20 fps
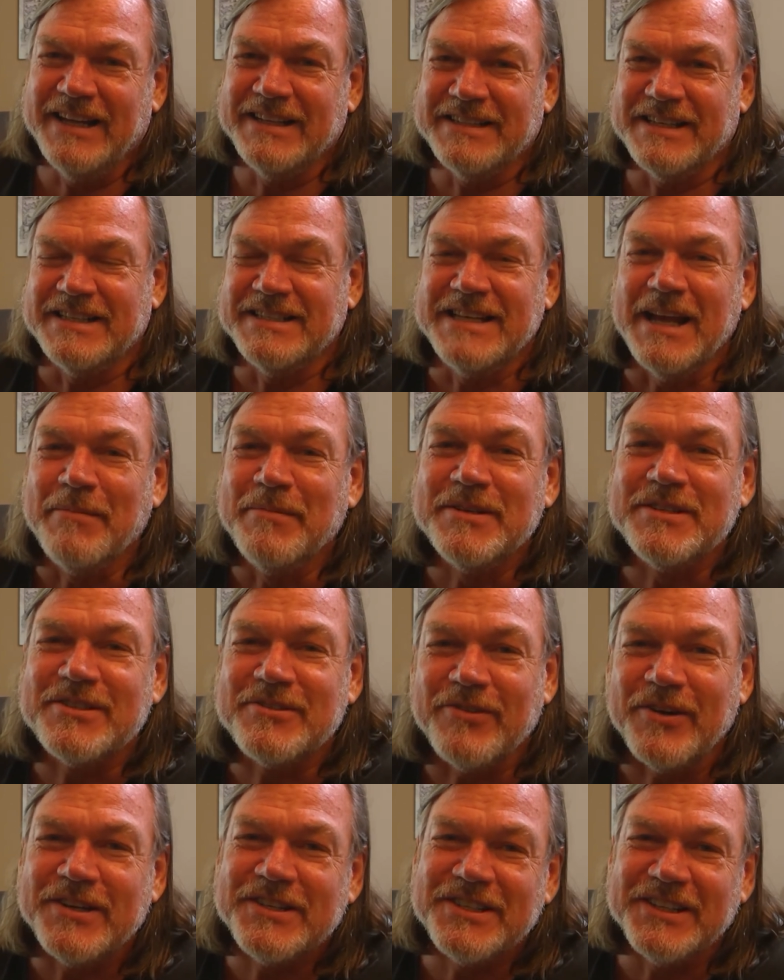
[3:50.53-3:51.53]
a
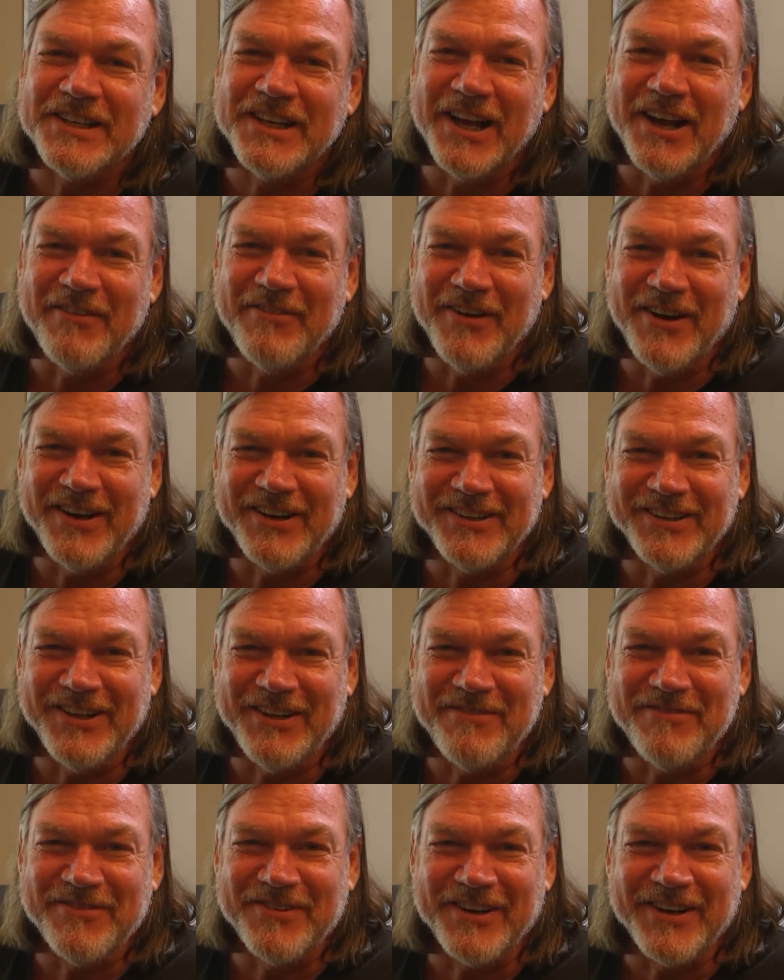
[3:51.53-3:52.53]
demonstration of our
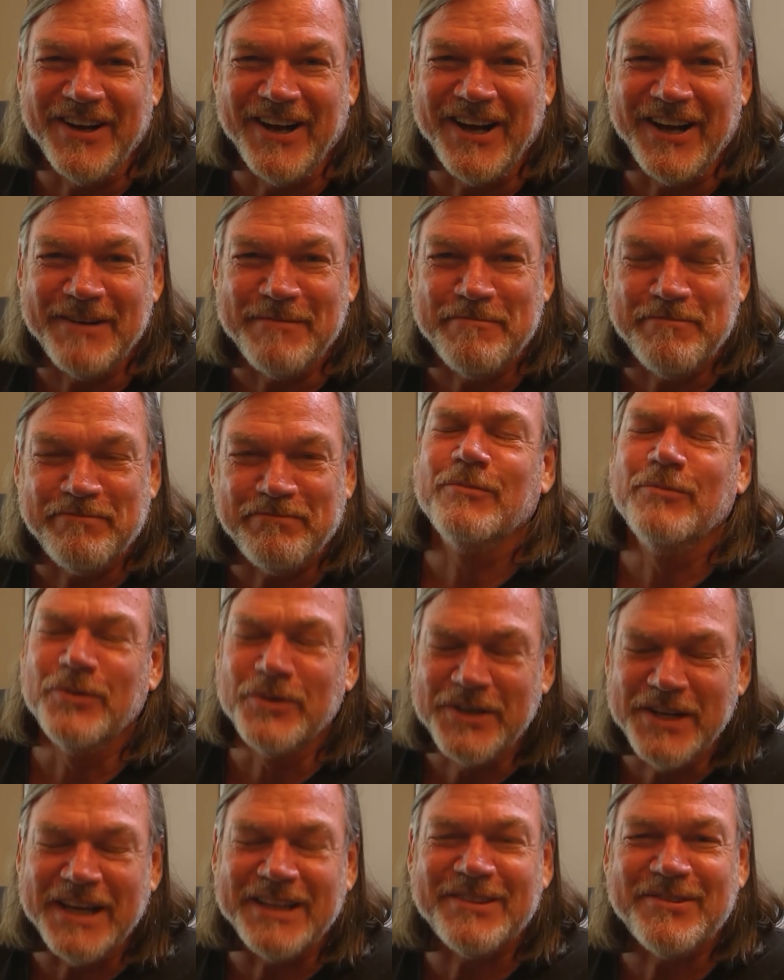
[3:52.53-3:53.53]
love for God.
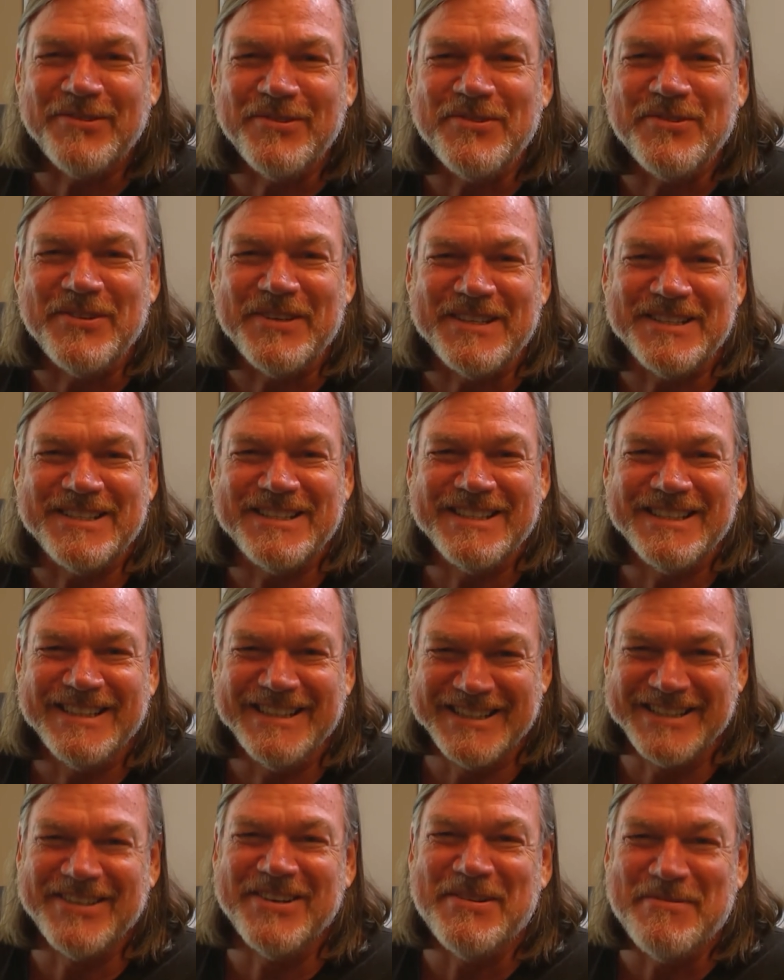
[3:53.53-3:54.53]
We'll get through this.
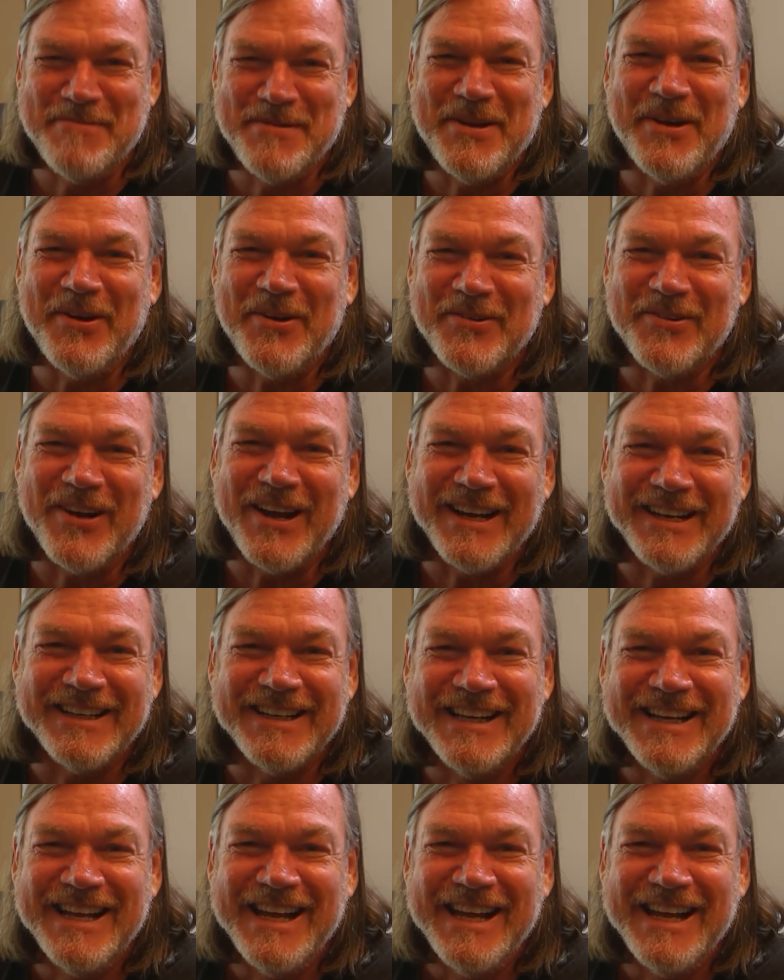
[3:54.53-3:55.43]
It's going to be all right.